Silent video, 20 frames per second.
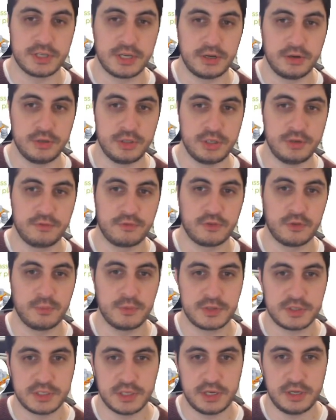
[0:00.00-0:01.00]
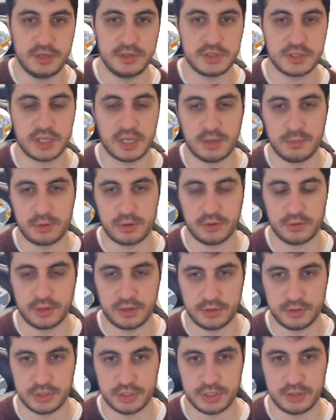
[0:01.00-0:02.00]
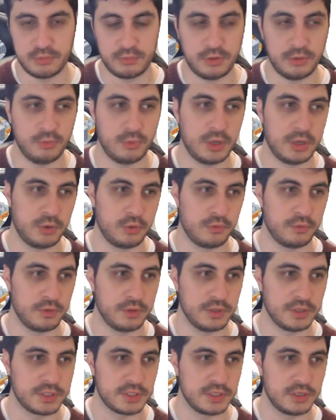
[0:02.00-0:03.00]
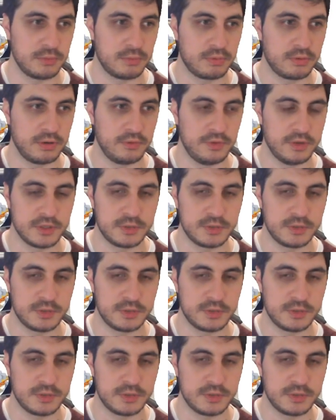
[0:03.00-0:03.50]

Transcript: energy from the sun into chemical energy. We went over this in a previous